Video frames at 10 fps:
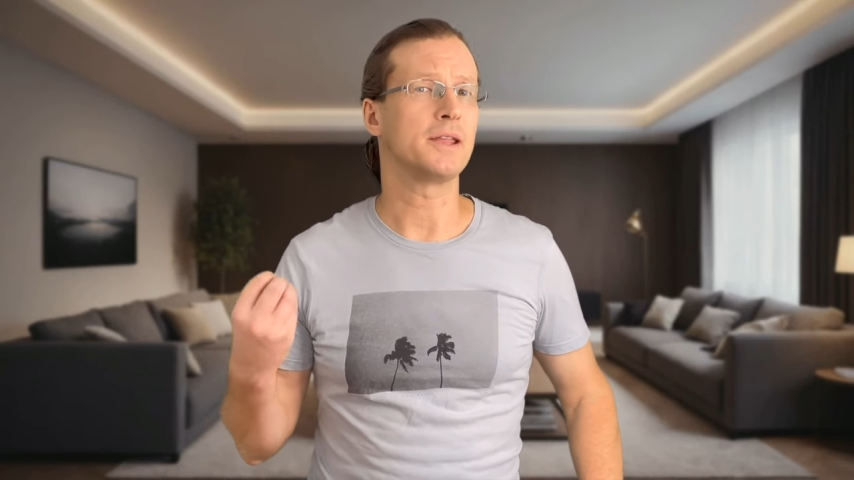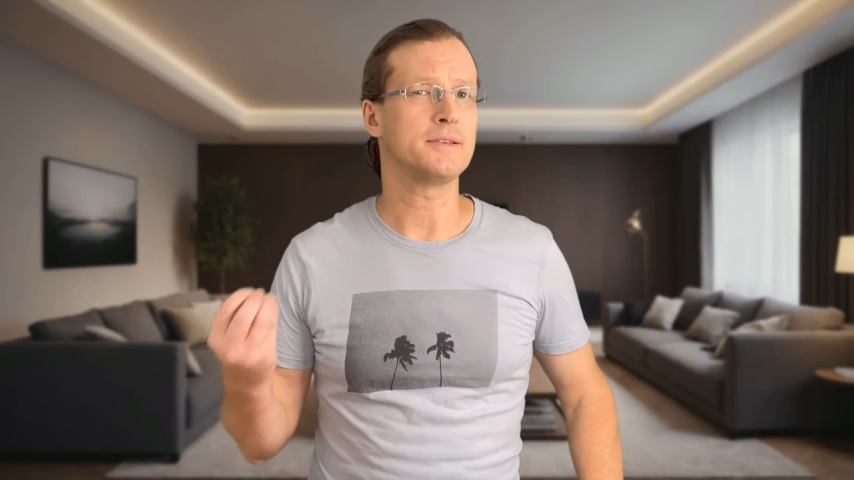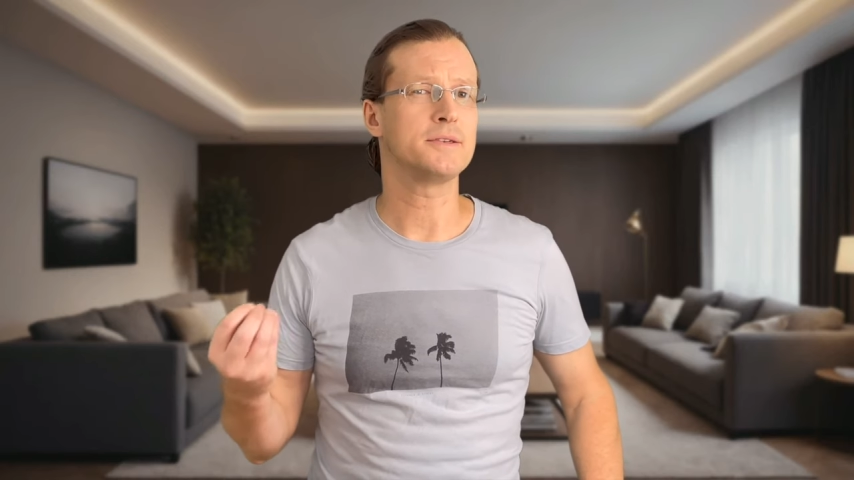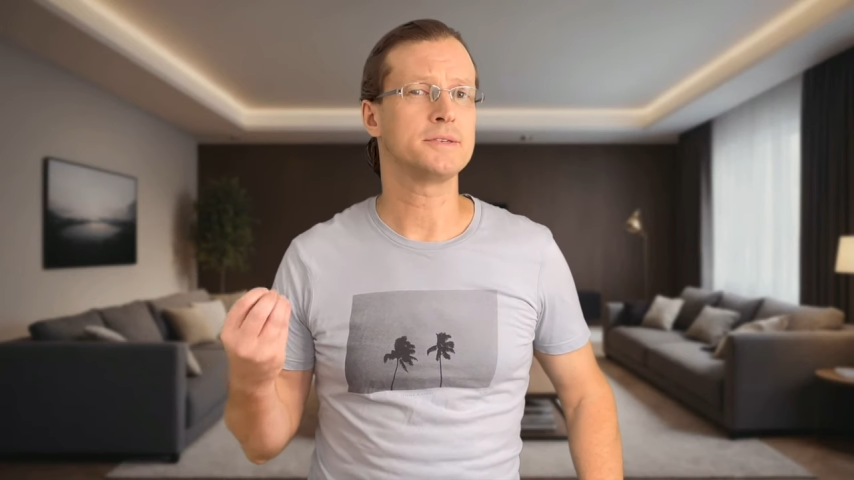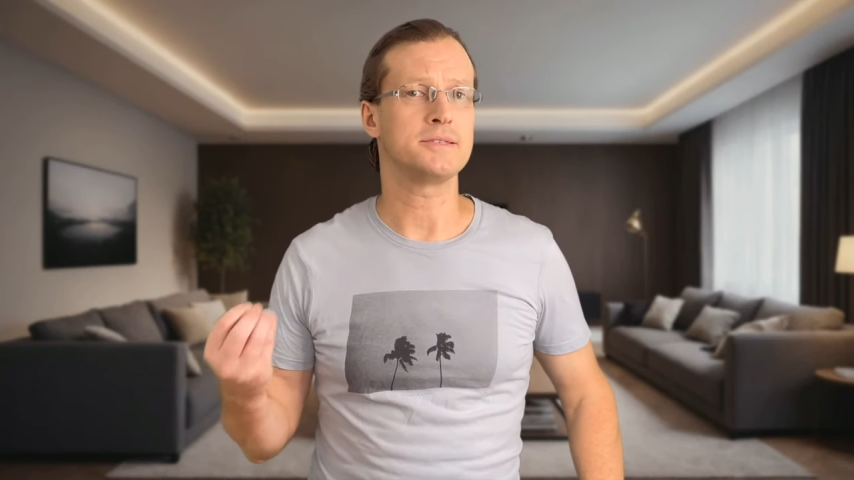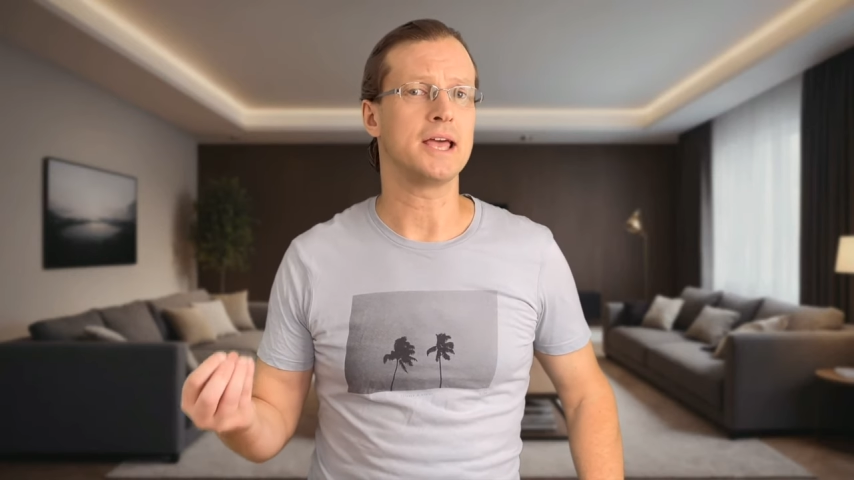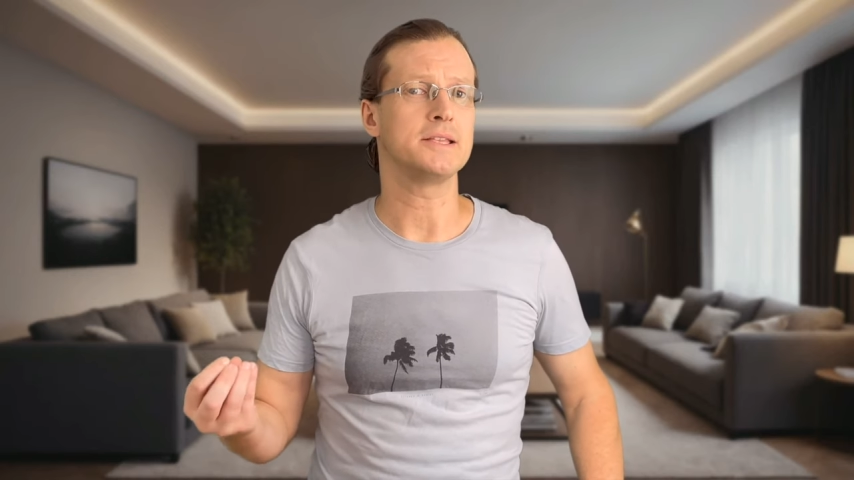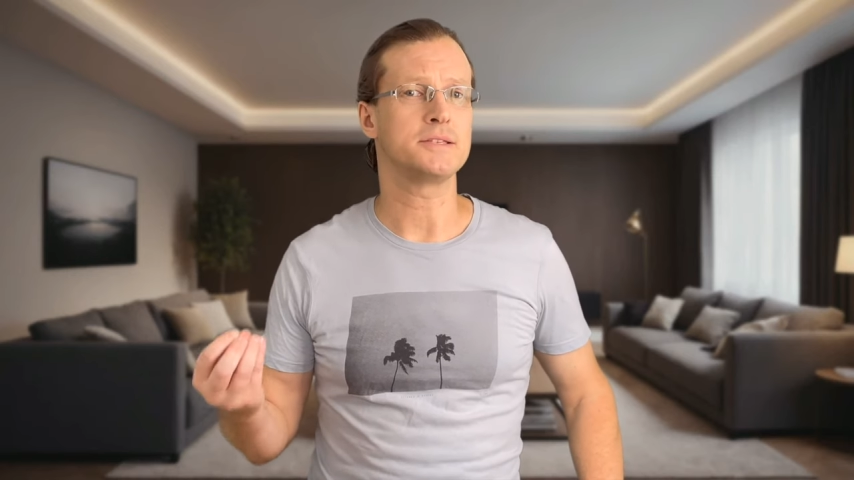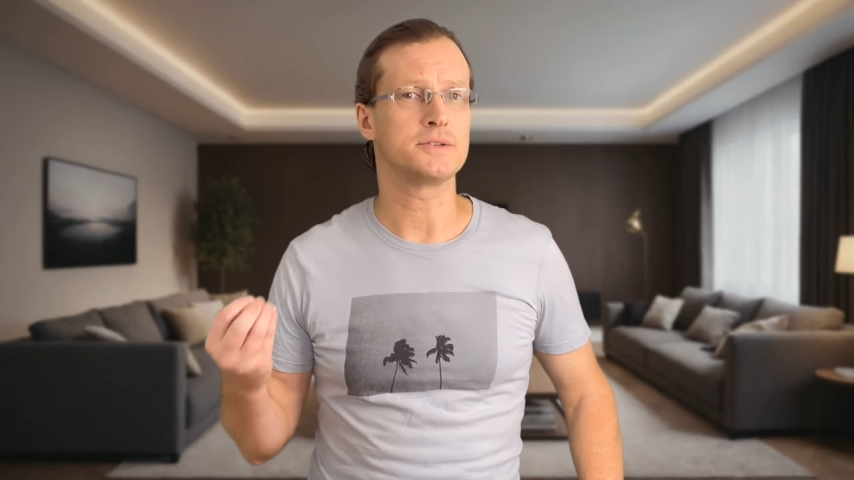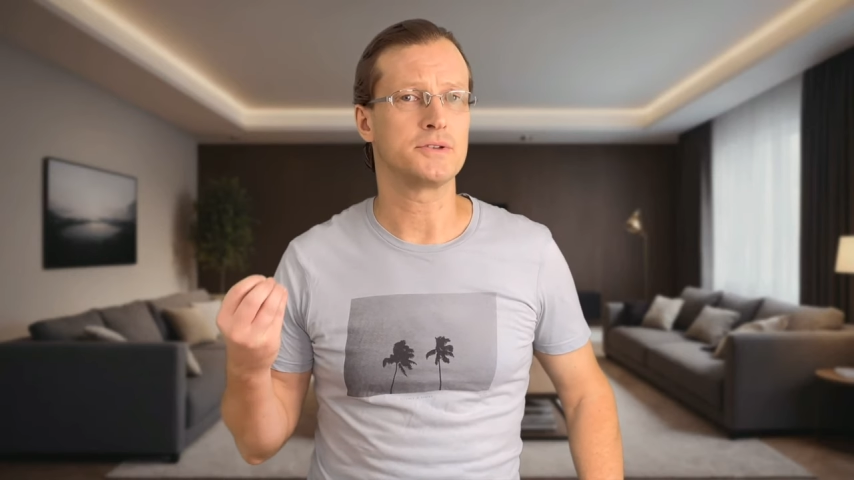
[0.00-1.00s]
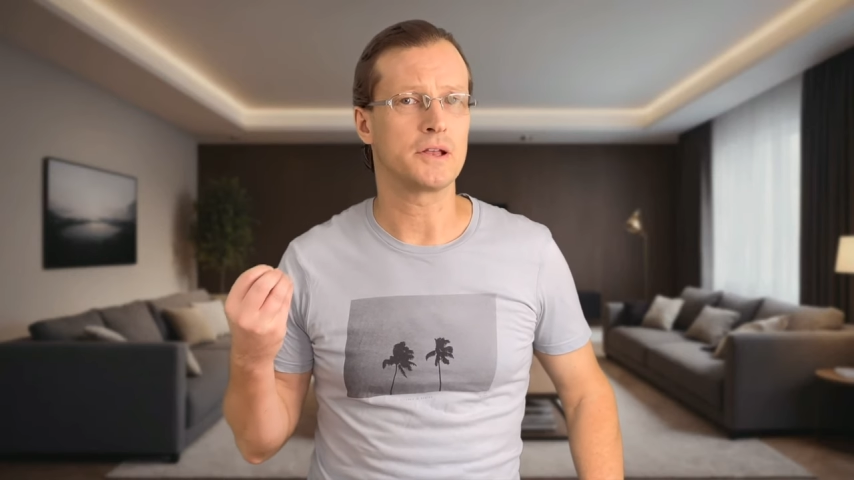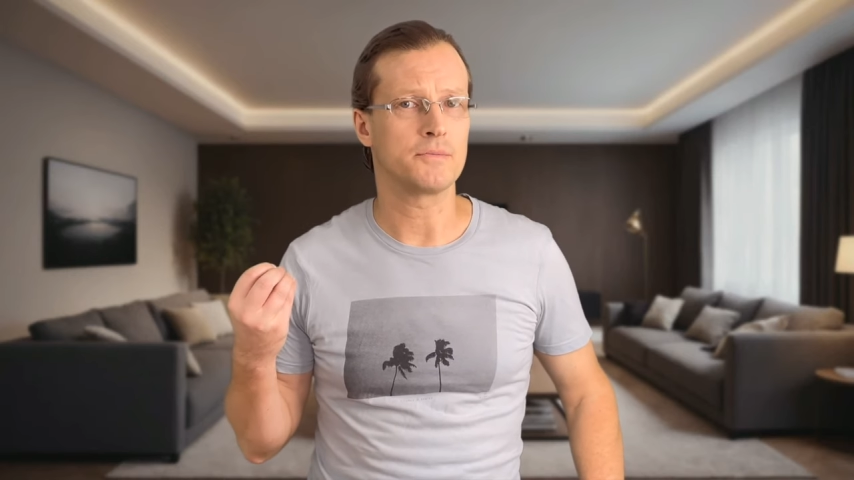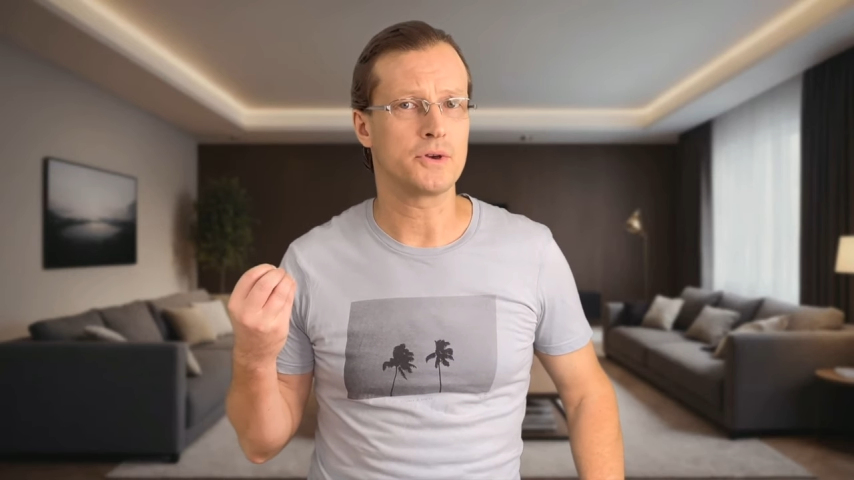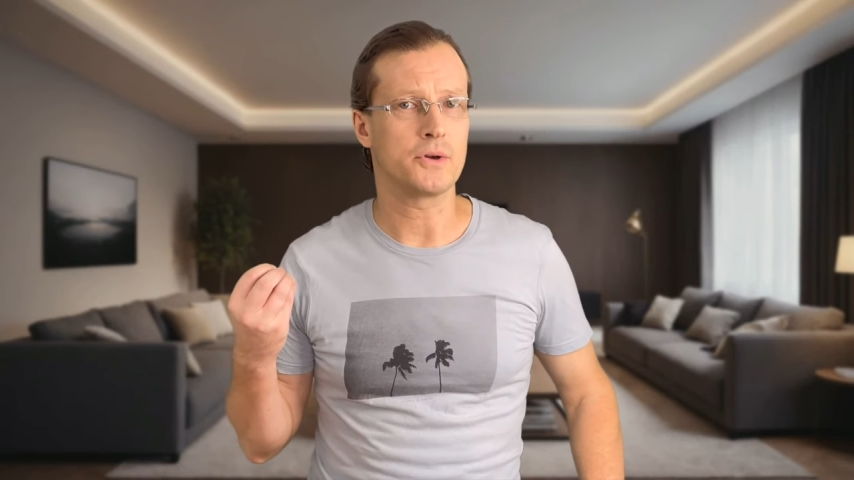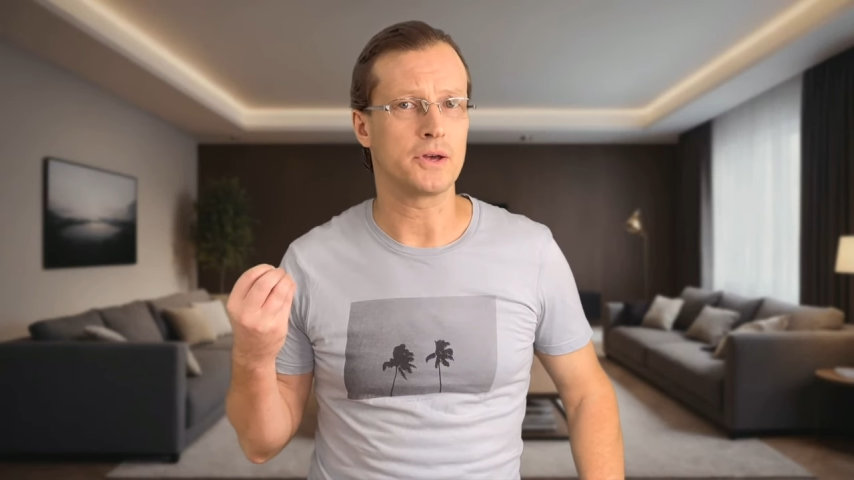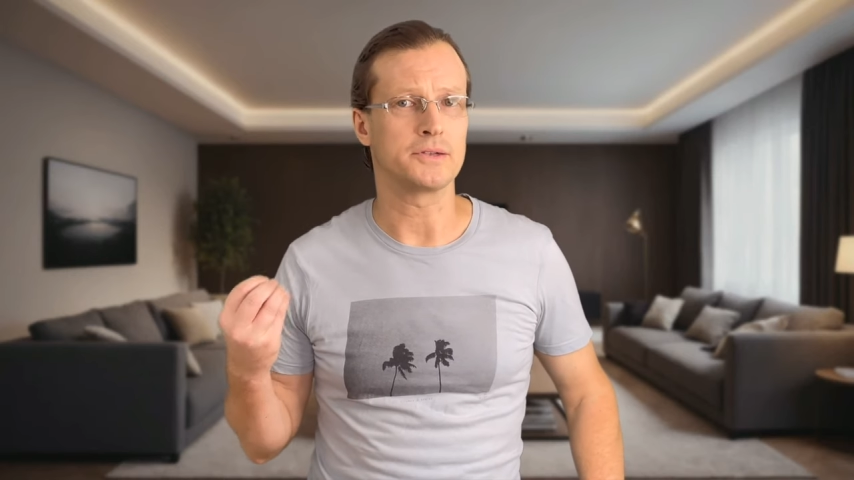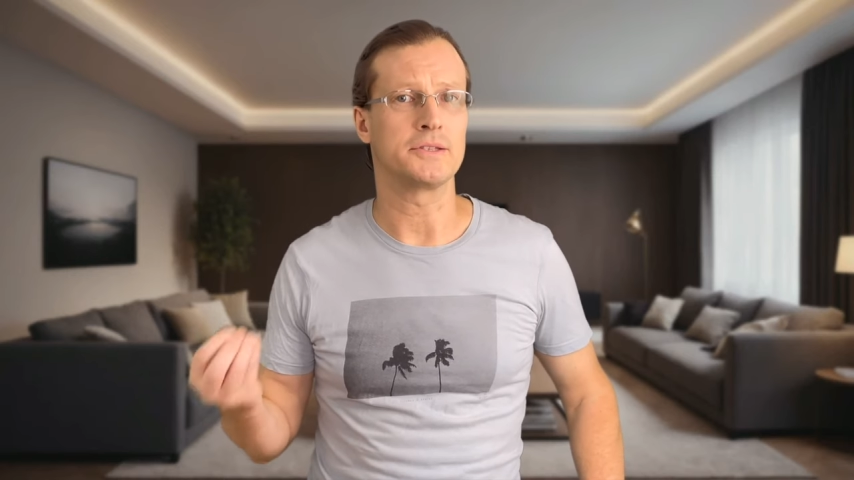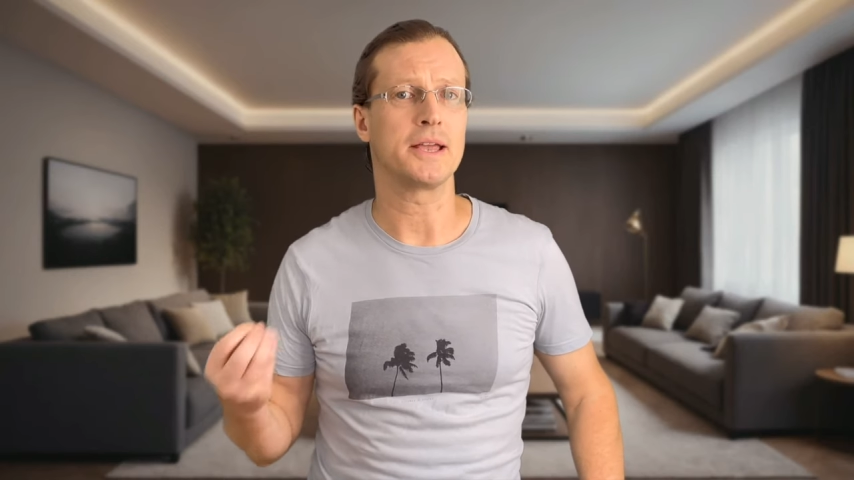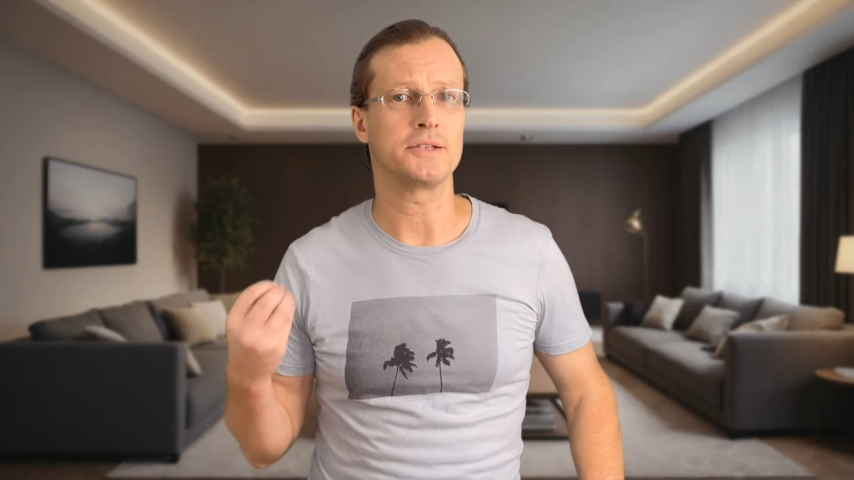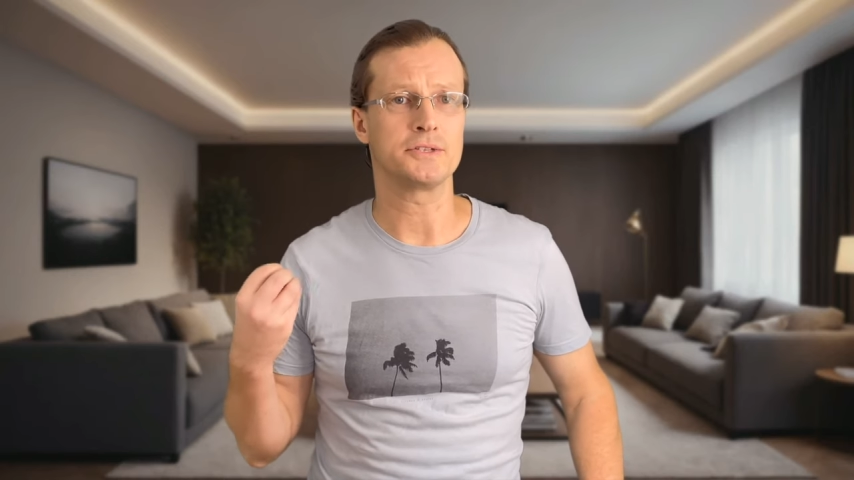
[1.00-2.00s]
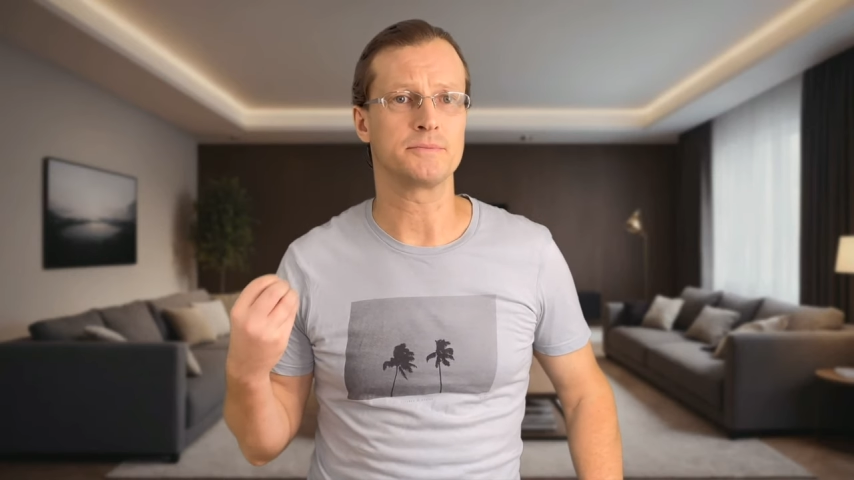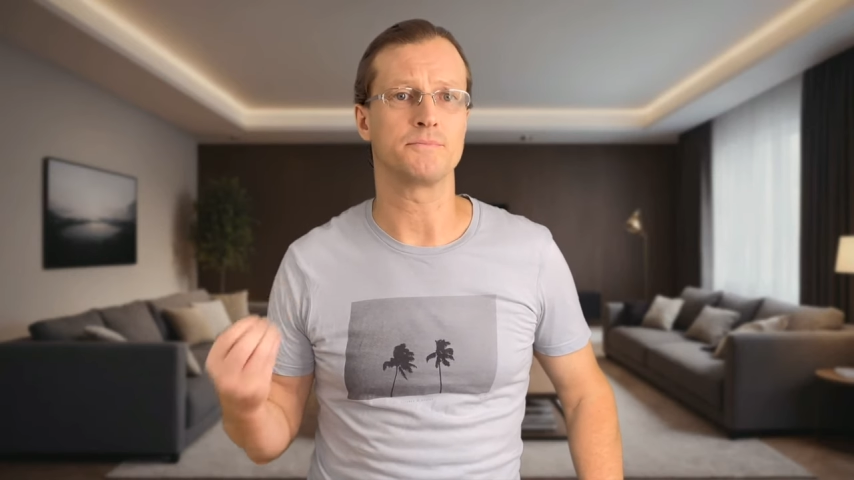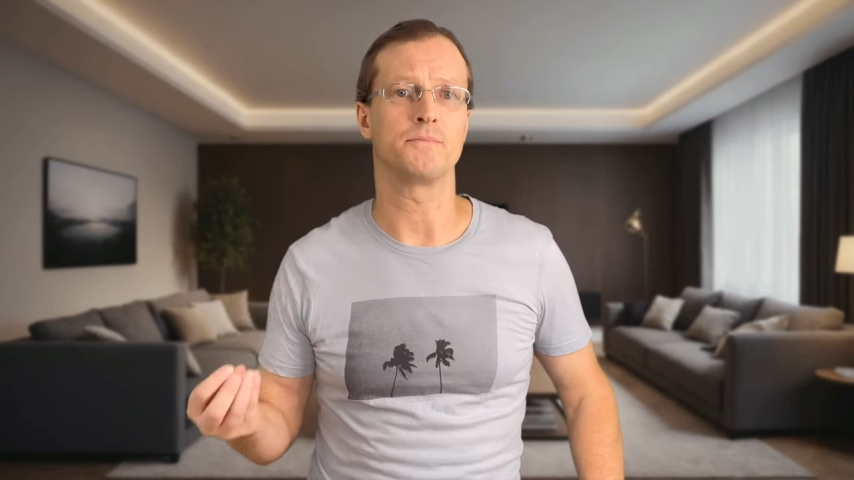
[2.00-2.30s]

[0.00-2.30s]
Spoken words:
in the silent period stage.